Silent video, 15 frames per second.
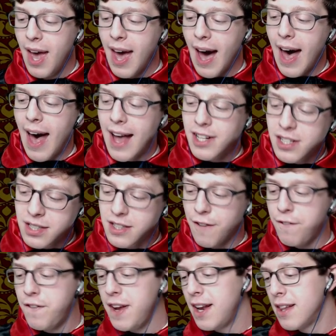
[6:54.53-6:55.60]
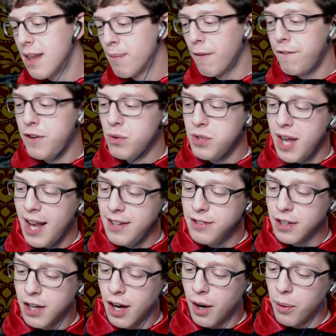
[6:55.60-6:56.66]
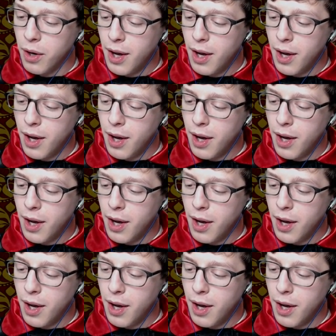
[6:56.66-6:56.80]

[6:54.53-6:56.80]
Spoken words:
I just defeated them a few days ago,